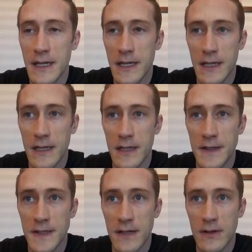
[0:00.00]

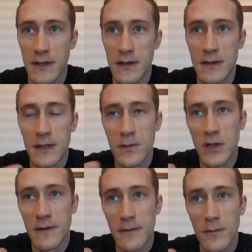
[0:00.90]
is giving a little
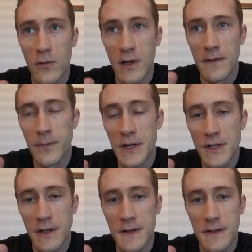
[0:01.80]
bit of information
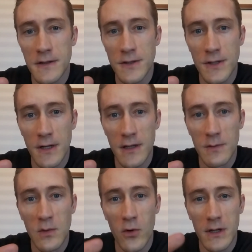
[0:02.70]
on this, shedding a
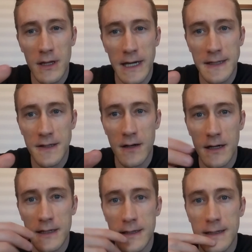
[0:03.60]
little bit more light
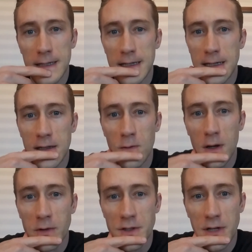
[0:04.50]
on kind of what
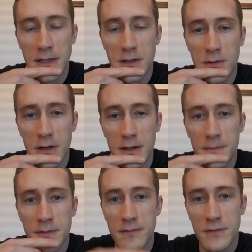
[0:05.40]
we're trying to
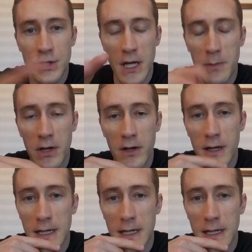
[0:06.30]
shape here.